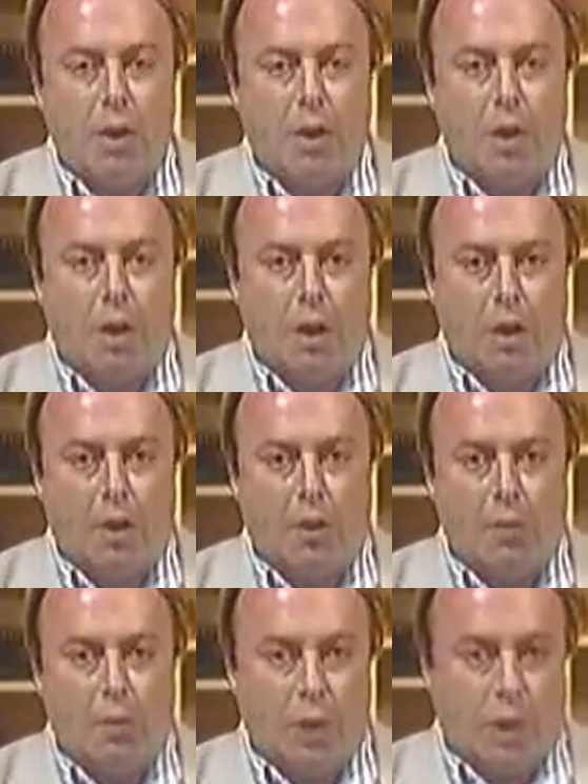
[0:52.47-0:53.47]

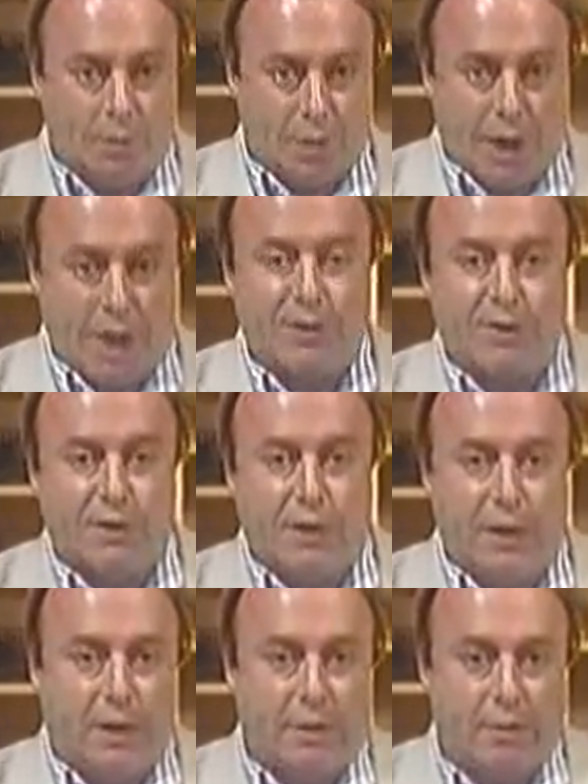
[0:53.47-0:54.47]
where I'm glad to
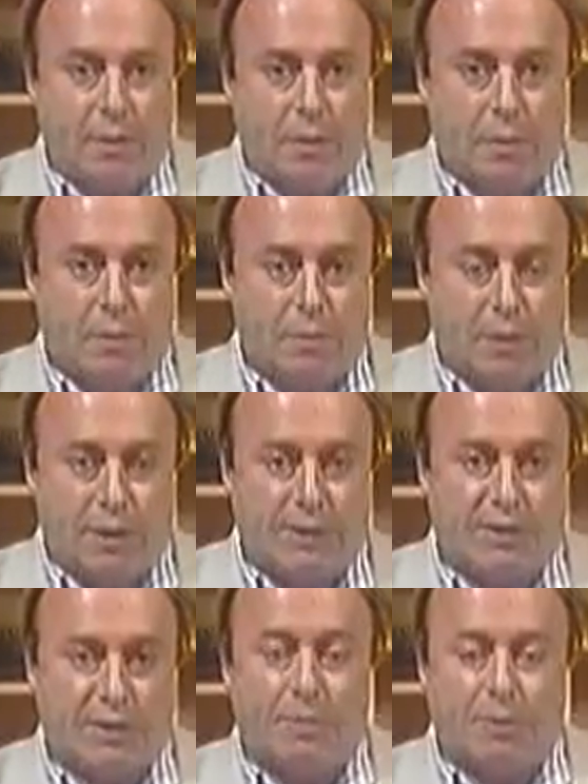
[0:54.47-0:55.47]
see he
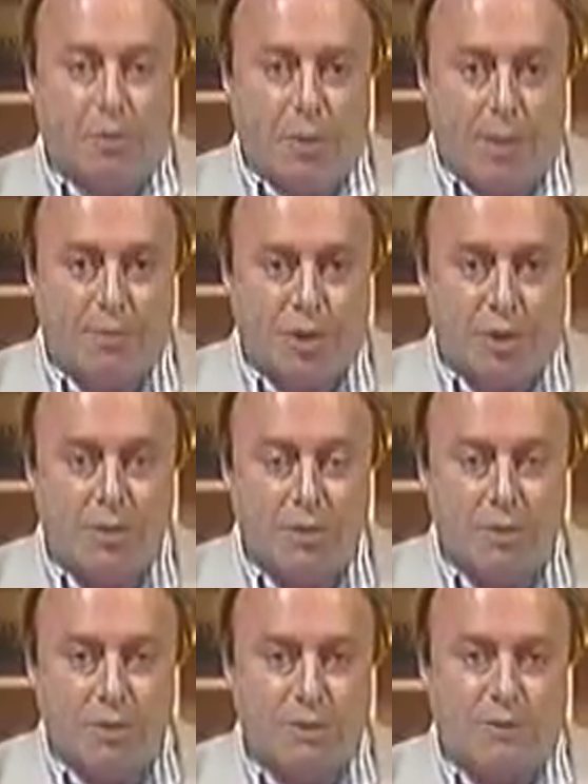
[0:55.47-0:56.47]
skipped the rapture,
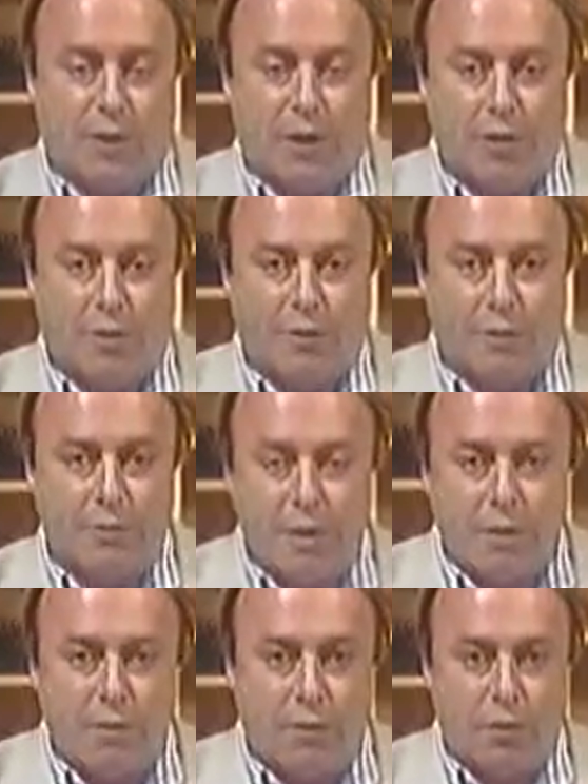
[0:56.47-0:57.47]
just found on the
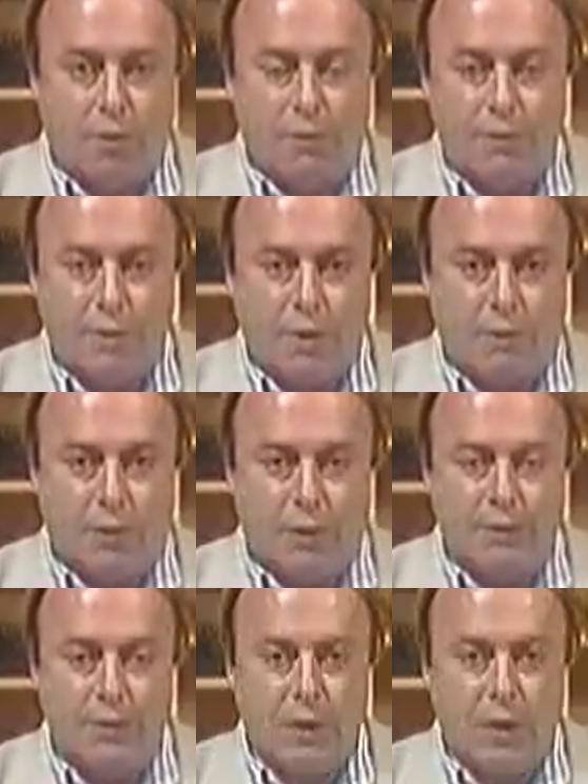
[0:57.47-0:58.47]
floor of his
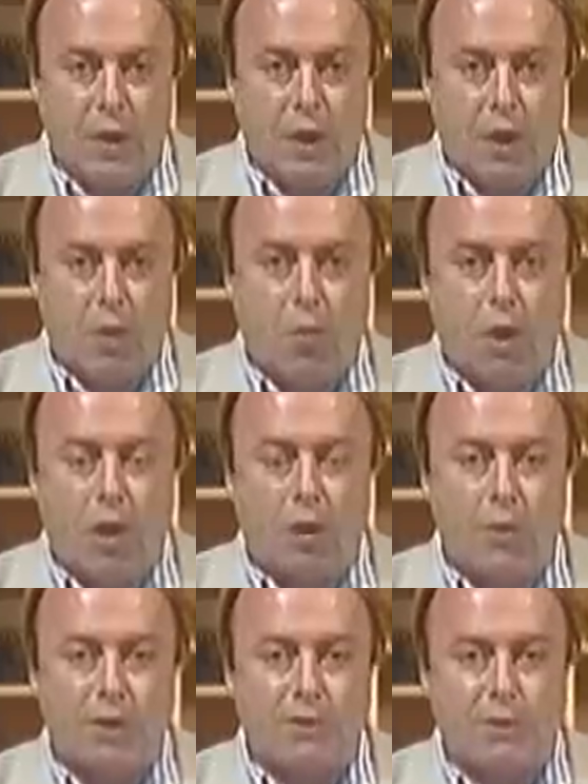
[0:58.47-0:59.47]
office, while
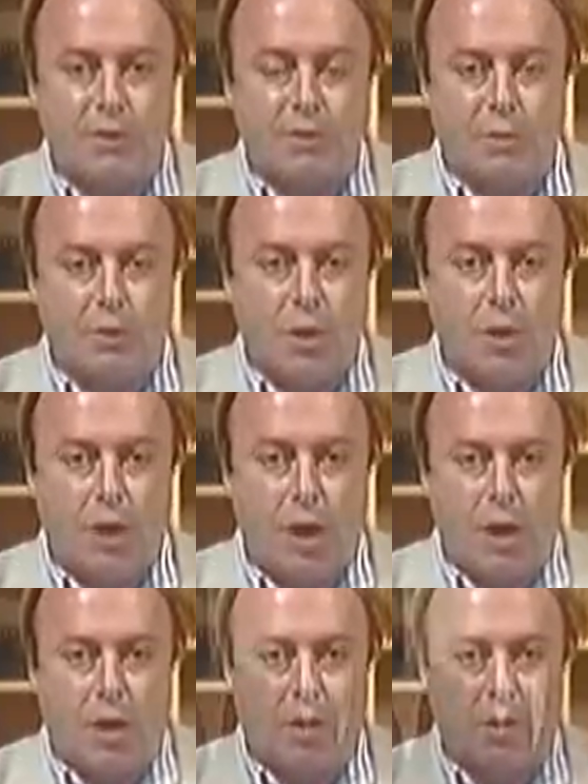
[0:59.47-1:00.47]
the rest of us go to
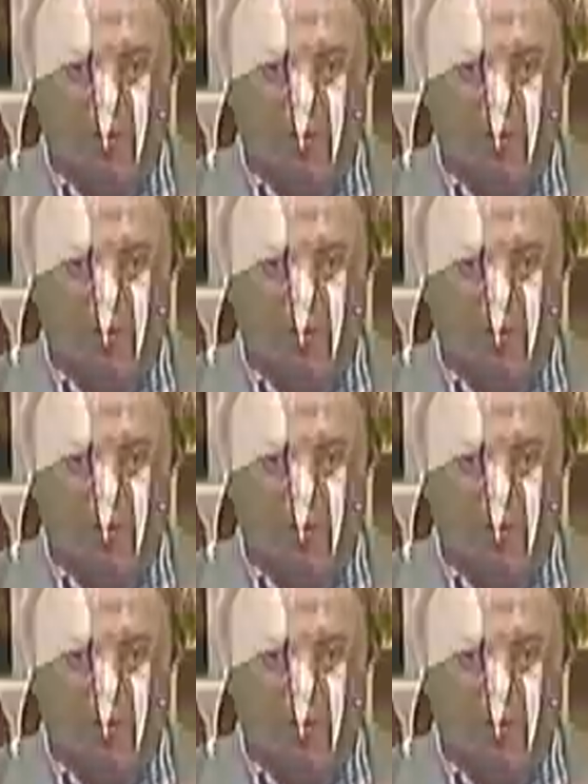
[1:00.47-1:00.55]
hell.